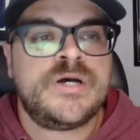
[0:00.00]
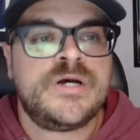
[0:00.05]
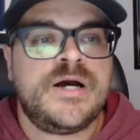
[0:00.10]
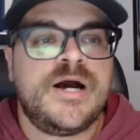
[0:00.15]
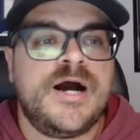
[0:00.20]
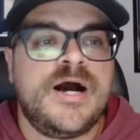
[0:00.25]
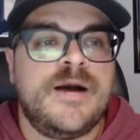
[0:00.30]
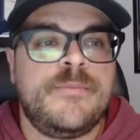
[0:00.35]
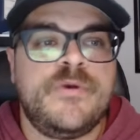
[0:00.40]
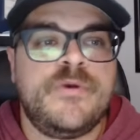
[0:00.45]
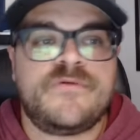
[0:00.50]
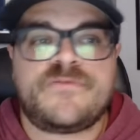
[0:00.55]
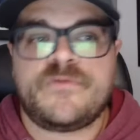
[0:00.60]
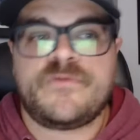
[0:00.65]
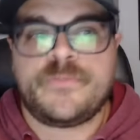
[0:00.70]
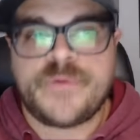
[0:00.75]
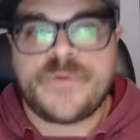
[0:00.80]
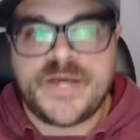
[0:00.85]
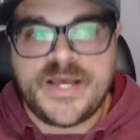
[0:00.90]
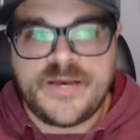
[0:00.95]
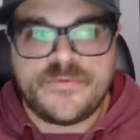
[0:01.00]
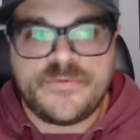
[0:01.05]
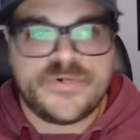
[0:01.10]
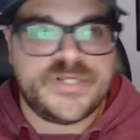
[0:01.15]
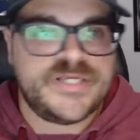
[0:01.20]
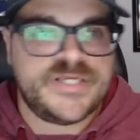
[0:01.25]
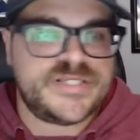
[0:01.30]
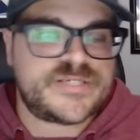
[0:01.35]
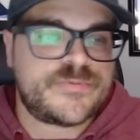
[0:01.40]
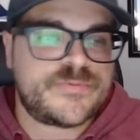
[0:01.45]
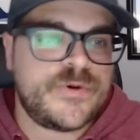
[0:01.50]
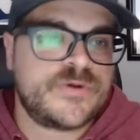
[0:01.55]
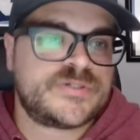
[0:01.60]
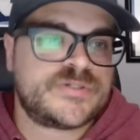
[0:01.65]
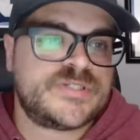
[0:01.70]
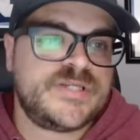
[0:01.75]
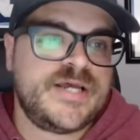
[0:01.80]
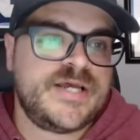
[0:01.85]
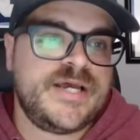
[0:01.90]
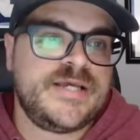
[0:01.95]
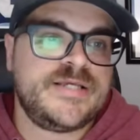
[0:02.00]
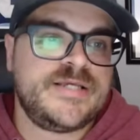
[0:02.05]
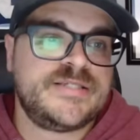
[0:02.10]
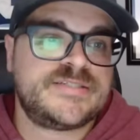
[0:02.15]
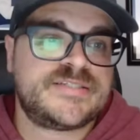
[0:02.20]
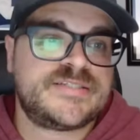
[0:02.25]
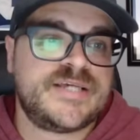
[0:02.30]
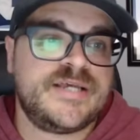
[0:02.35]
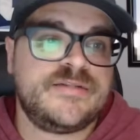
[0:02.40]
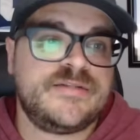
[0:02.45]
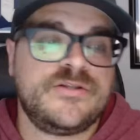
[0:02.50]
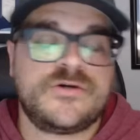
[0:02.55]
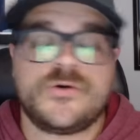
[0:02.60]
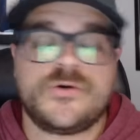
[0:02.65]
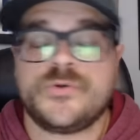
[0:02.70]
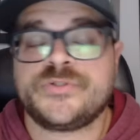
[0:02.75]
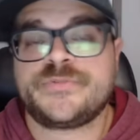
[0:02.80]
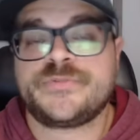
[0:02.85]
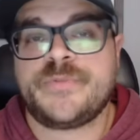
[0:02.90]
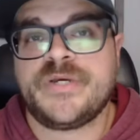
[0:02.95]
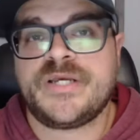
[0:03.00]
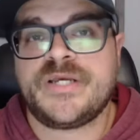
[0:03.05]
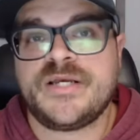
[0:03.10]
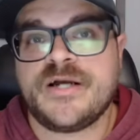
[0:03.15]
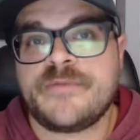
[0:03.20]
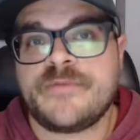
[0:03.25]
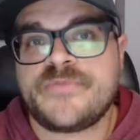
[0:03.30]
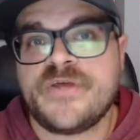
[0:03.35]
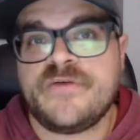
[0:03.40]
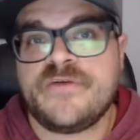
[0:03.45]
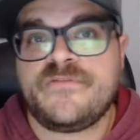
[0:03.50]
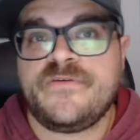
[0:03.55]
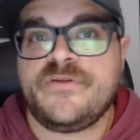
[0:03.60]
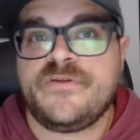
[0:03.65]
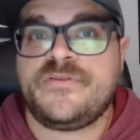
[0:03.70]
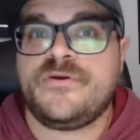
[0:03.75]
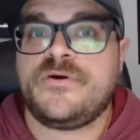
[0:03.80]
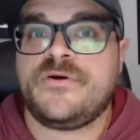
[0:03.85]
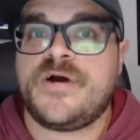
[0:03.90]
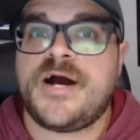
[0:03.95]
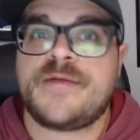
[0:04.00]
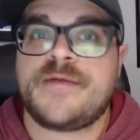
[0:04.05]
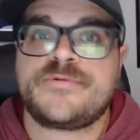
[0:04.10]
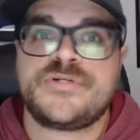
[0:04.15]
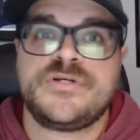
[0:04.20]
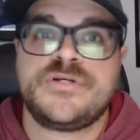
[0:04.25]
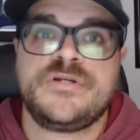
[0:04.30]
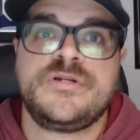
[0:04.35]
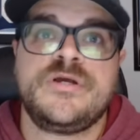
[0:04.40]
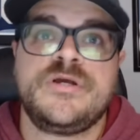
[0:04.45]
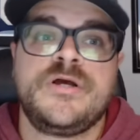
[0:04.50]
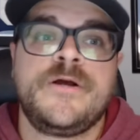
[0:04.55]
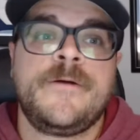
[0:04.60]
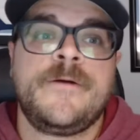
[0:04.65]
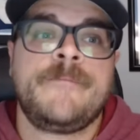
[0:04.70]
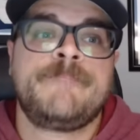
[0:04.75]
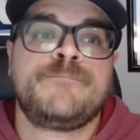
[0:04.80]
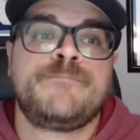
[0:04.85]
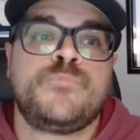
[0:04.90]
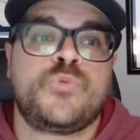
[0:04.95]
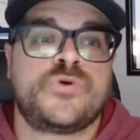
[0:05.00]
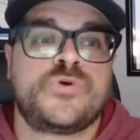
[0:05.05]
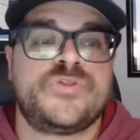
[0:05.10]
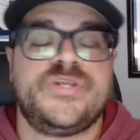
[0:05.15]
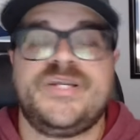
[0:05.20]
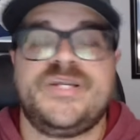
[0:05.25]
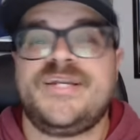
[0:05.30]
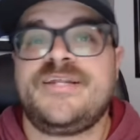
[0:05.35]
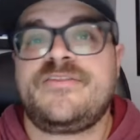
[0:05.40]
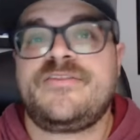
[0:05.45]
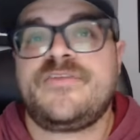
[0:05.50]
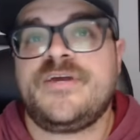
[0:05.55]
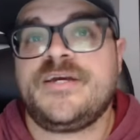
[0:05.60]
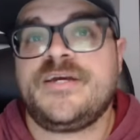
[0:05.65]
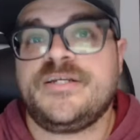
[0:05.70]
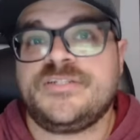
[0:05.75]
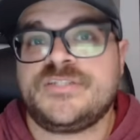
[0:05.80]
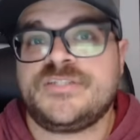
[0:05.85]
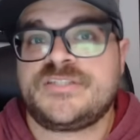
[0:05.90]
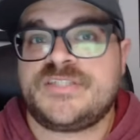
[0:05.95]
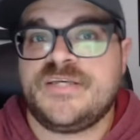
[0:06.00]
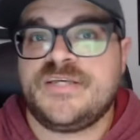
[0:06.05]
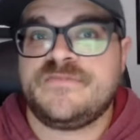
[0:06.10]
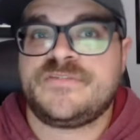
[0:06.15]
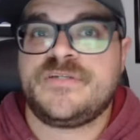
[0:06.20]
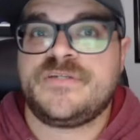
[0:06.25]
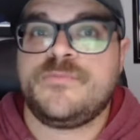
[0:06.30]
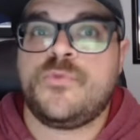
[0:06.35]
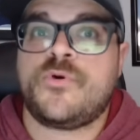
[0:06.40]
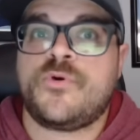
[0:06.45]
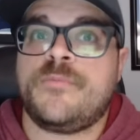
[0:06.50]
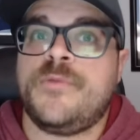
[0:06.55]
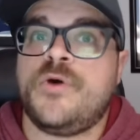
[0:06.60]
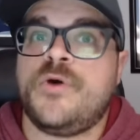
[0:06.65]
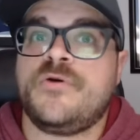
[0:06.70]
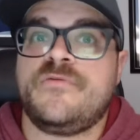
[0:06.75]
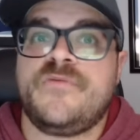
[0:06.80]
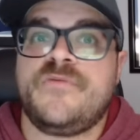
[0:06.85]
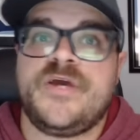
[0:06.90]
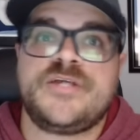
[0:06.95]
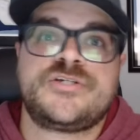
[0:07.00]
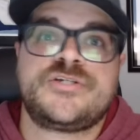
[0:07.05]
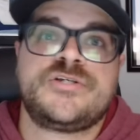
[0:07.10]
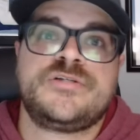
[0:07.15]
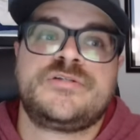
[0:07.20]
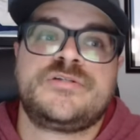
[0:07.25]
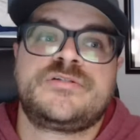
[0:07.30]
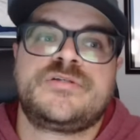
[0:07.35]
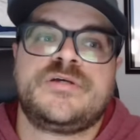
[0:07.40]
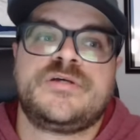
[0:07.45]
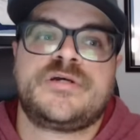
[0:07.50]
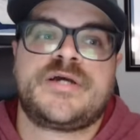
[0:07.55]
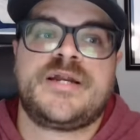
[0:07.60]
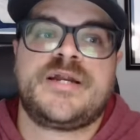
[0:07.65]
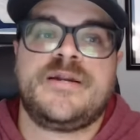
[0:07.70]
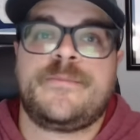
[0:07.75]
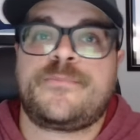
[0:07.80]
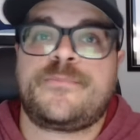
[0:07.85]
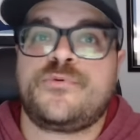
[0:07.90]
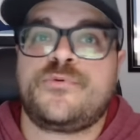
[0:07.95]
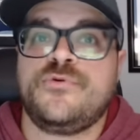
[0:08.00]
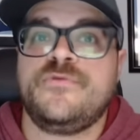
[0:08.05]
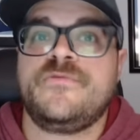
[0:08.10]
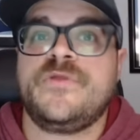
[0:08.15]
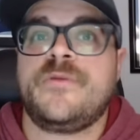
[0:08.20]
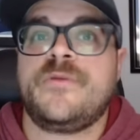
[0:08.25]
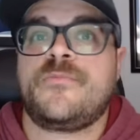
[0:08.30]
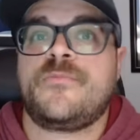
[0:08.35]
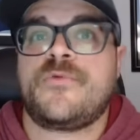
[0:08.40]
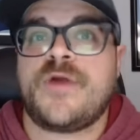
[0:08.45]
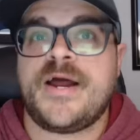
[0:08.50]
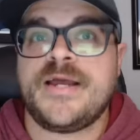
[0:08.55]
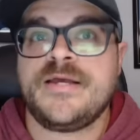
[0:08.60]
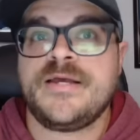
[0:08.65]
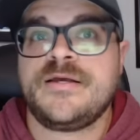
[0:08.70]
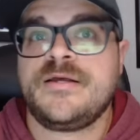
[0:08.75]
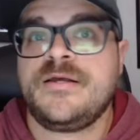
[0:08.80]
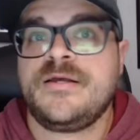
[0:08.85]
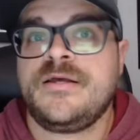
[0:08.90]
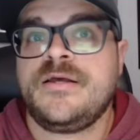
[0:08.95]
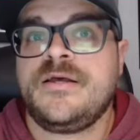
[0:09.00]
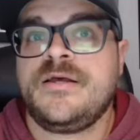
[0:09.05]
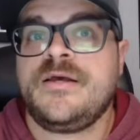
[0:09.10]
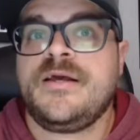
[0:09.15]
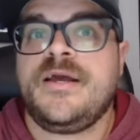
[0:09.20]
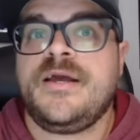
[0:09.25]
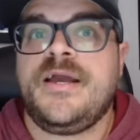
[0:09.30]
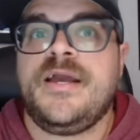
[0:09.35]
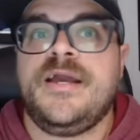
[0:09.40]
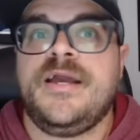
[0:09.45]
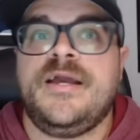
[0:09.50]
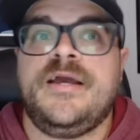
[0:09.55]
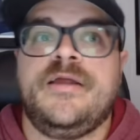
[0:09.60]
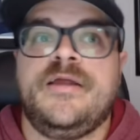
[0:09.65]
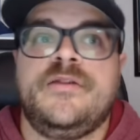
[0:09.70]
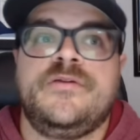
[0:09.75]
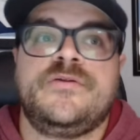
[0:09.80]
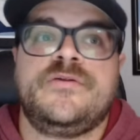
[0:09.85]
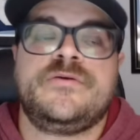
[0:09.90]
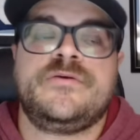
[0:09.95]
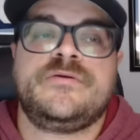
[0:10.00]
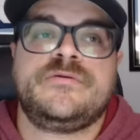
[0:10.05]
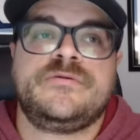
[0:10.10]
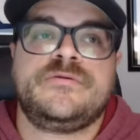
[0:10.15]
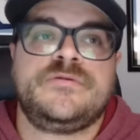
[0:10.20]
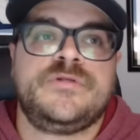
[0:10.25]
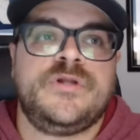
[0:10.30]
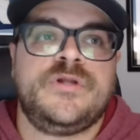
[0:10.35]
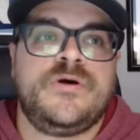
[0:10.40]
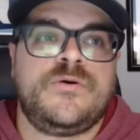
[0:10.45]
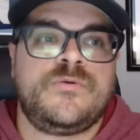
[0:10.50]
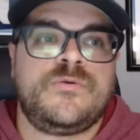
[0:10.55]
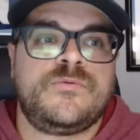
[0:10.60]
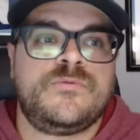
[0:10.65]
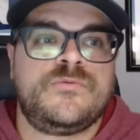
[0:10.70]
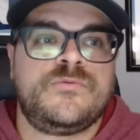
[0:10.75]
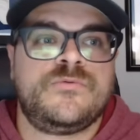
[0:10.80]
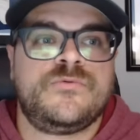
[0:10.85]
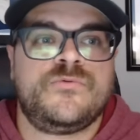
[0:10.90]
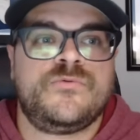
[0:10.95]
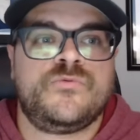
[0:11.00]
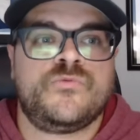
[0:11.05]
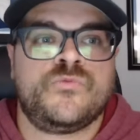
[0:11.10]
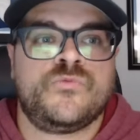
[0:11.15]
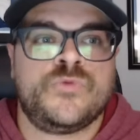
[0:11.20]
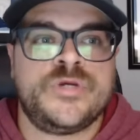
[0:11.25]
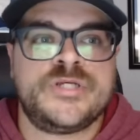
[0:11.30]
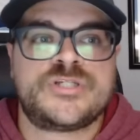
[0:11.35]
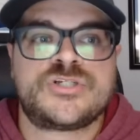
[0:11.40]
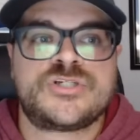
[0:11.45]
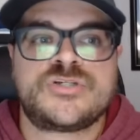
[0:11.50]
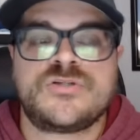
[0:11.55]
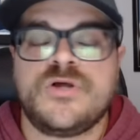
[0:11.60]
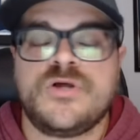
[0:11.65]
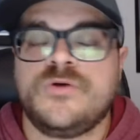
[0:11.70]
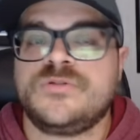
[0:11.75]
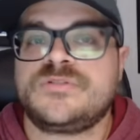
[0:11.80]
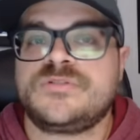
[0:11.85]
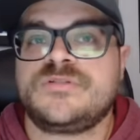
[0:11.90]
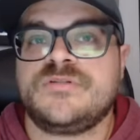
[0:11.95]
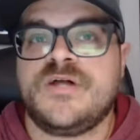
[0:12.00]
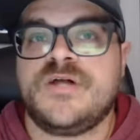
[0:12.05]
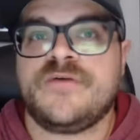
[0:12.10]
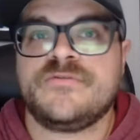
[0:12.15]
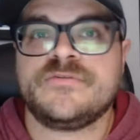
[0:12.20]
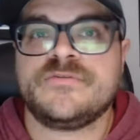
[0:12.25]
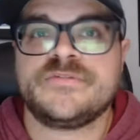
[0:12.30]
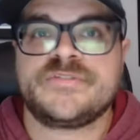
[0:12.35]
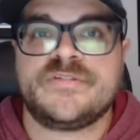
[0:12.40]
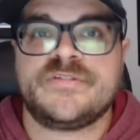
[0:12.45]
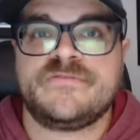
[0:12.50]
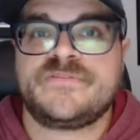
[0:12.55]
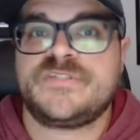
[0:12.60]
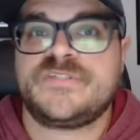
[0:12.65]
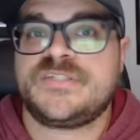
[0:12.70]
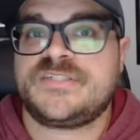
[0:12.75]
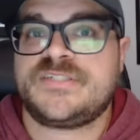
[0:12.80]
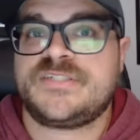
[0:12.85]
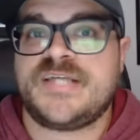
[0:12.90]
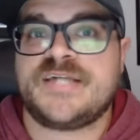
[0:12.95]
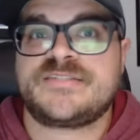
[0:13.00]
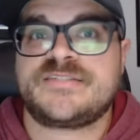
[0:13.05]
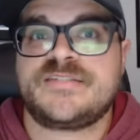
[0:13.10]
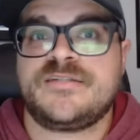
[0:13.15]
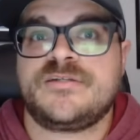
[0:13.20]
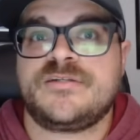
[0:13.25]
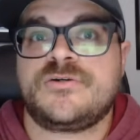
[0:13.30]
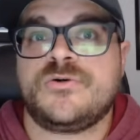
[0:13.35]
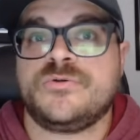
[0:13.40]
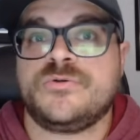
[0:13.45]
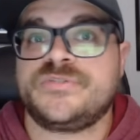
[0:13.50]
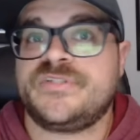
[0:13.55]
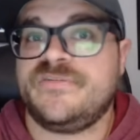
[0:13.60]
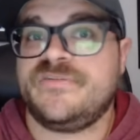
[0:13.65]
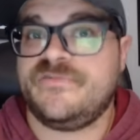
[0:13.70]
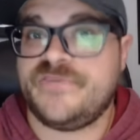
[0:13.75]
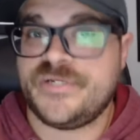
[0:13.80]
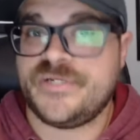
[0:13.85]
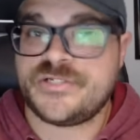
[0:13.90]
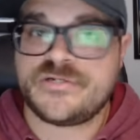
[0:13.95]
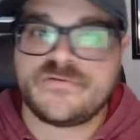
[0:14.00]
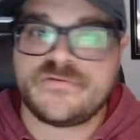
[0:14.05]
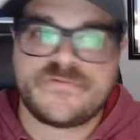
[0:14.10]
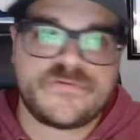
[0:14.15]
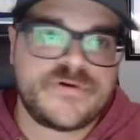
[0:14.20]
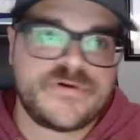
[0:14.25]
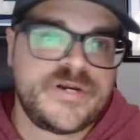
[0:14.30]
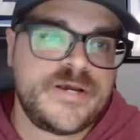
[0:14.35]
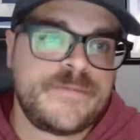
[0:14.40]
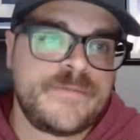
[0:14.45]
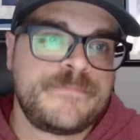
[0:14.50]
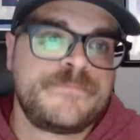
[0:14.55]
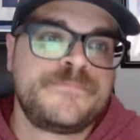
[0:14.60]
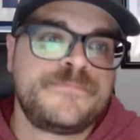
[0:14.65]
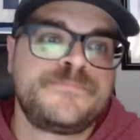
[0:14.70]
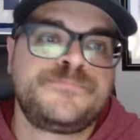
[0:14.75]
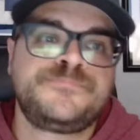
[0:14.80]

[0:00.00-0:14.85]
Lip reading: But for Pay, when he spoke today, he said the Colts picking up that fifth year option, more than anything, it just gives him more motivation to kind of prove them right and, you know, reach those levels of success that the Colts envisioned for him.